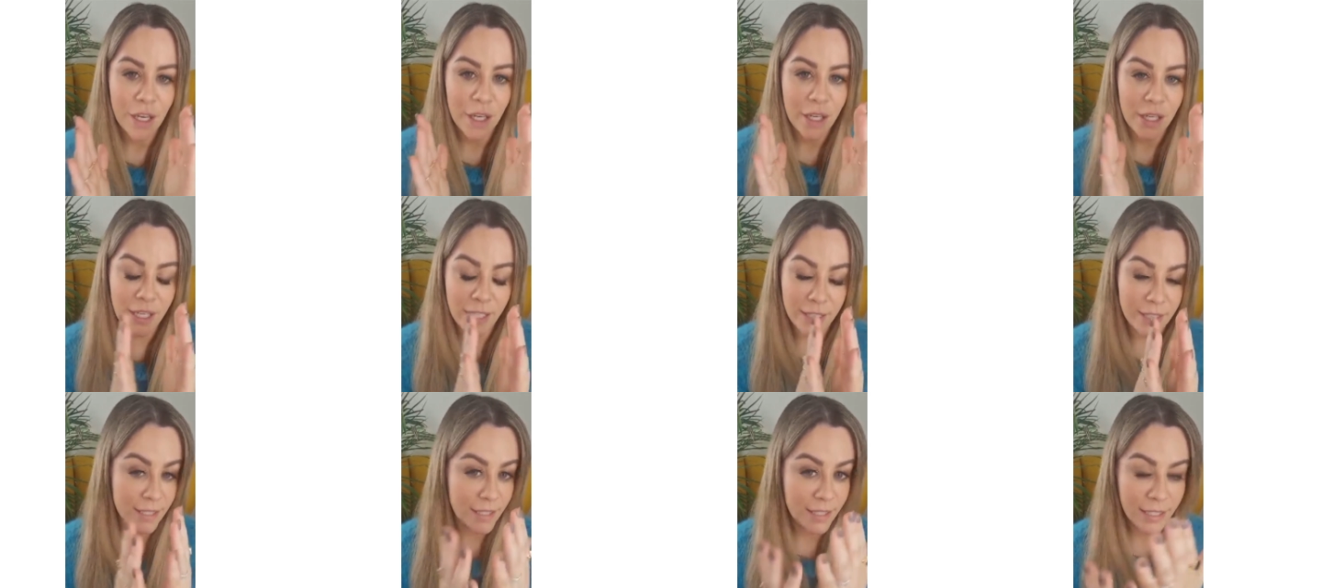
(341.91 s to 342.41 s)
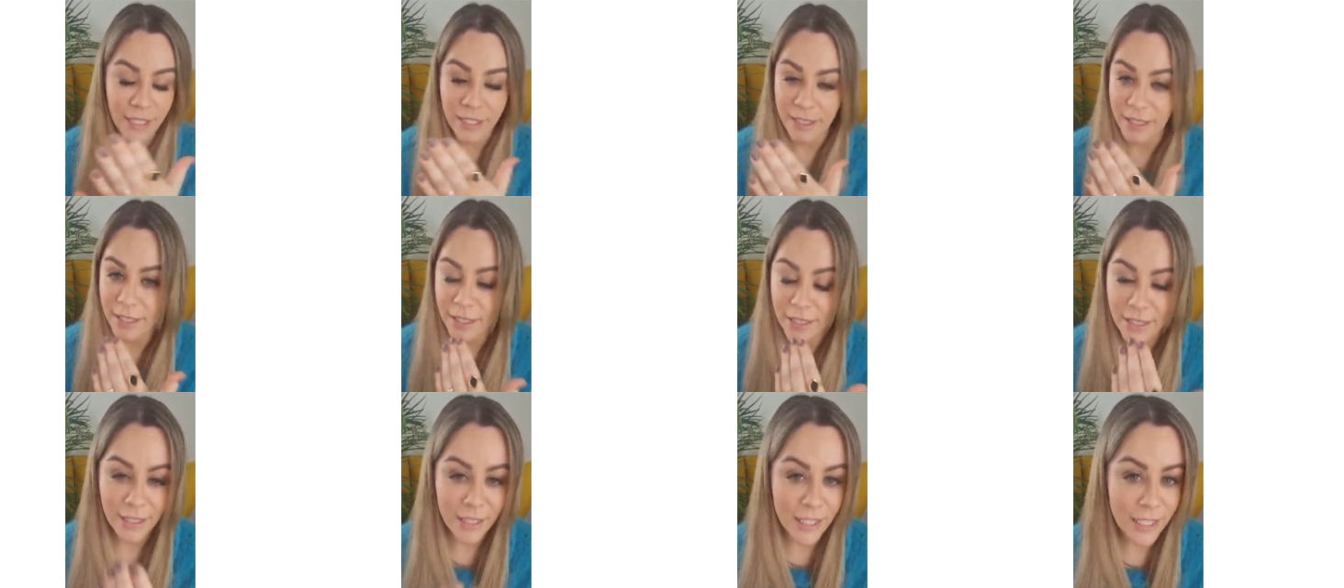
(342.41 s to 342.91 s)
It's
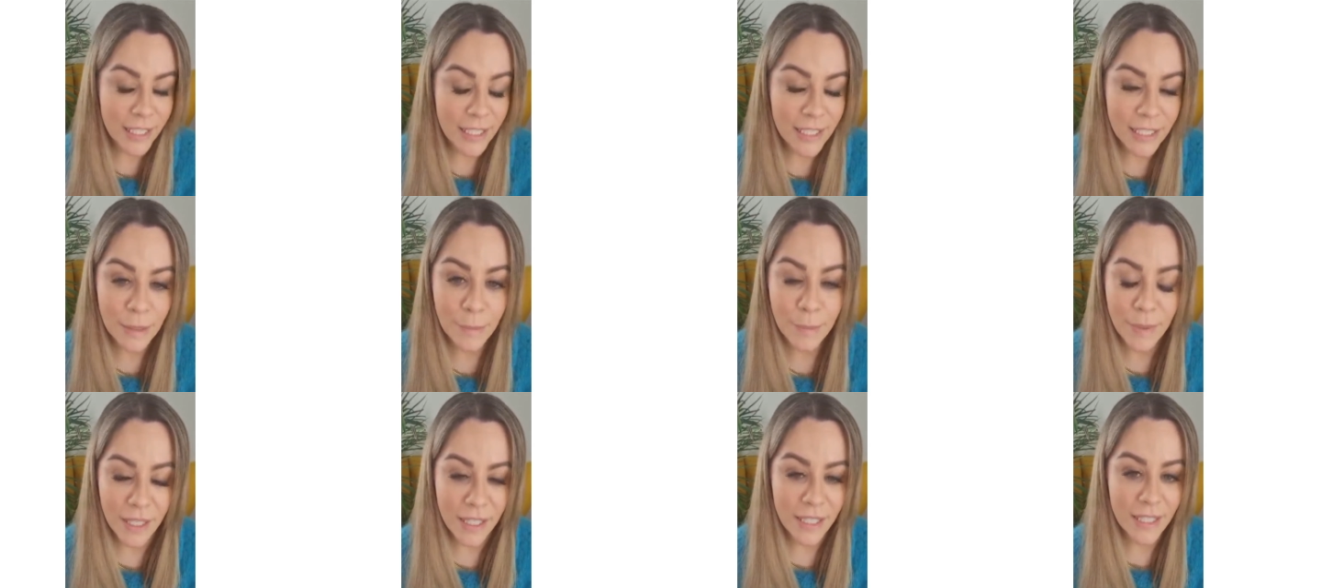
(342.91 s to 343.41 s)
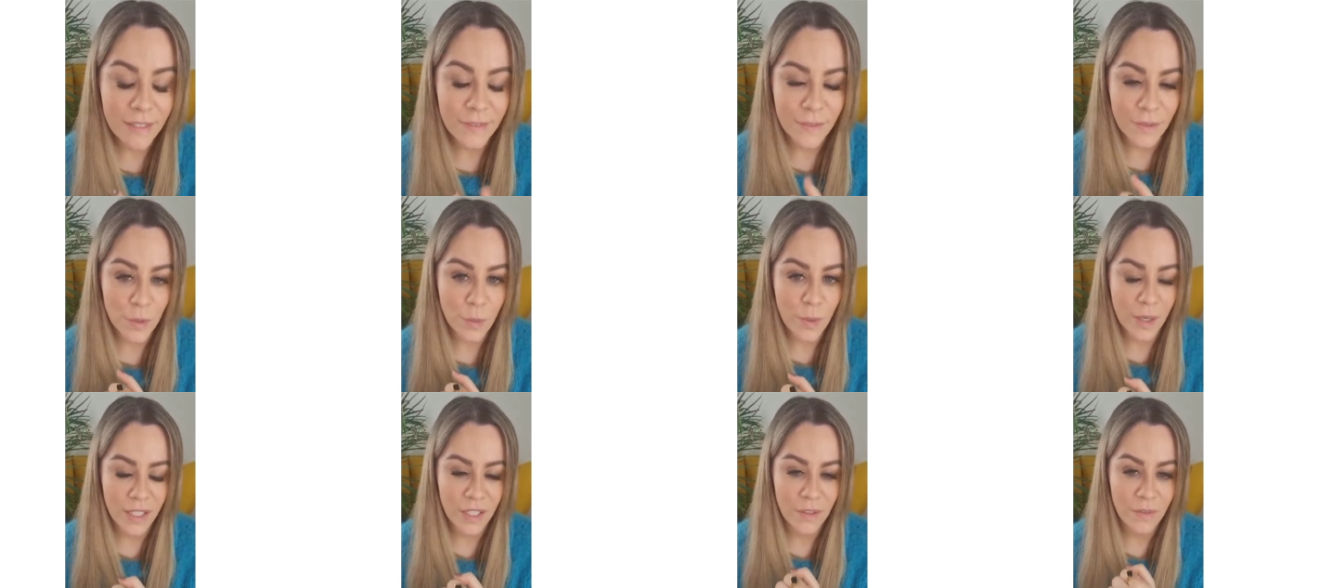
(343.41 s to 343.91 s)
a needed piece from
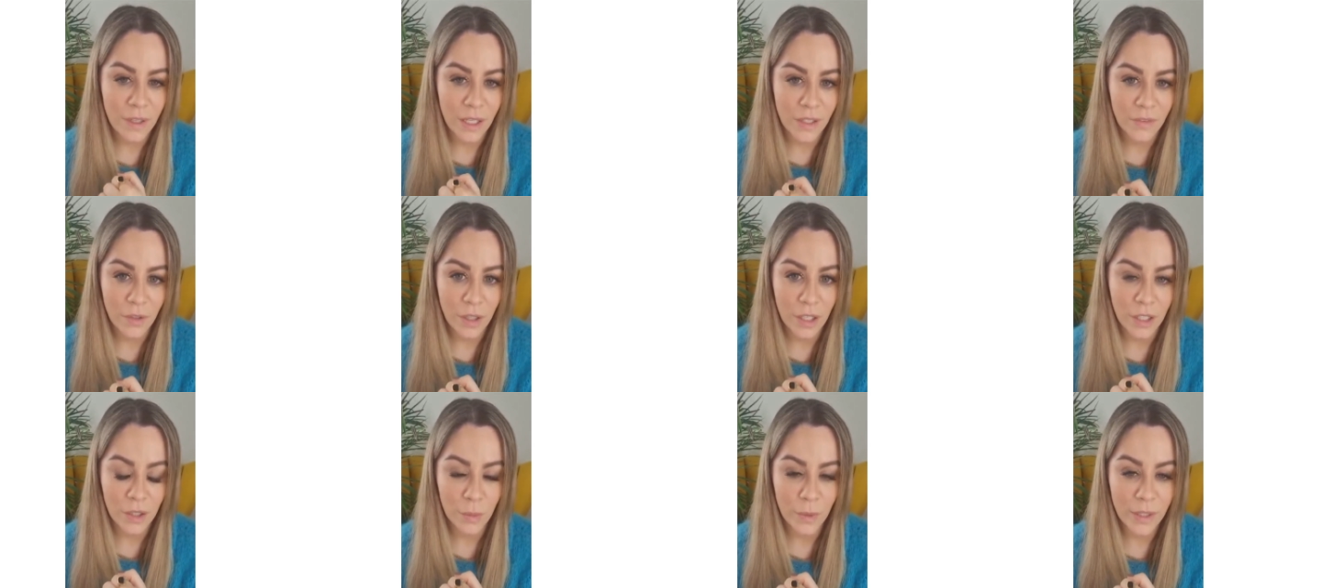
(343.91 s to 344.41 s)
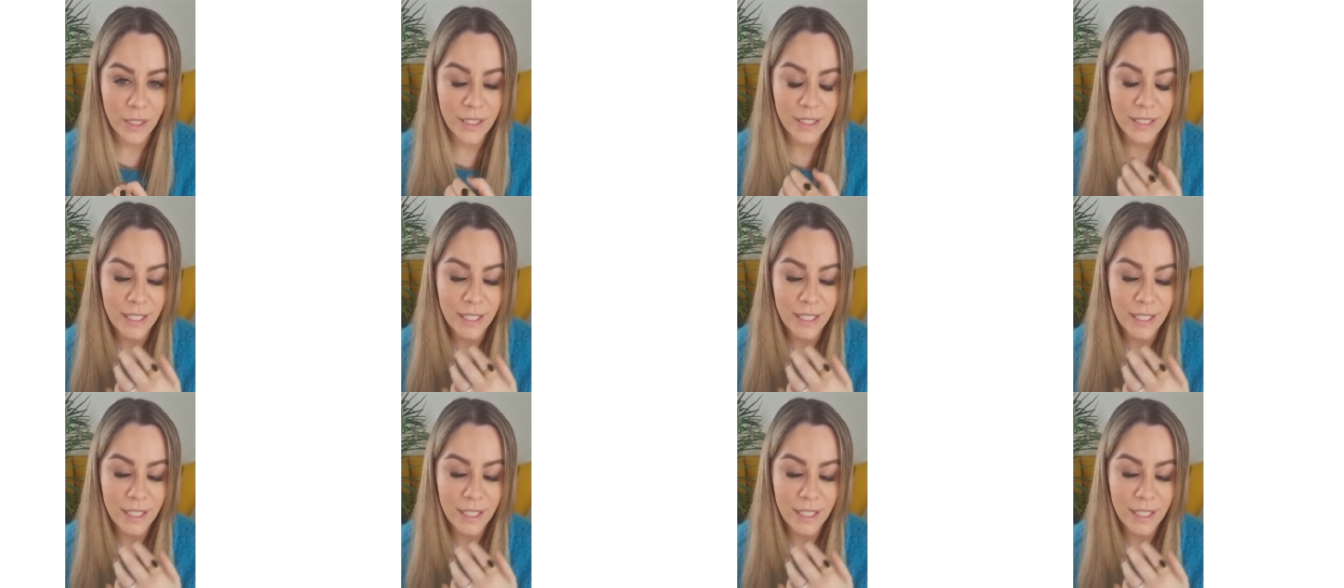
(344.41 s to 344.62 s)
25 onwards.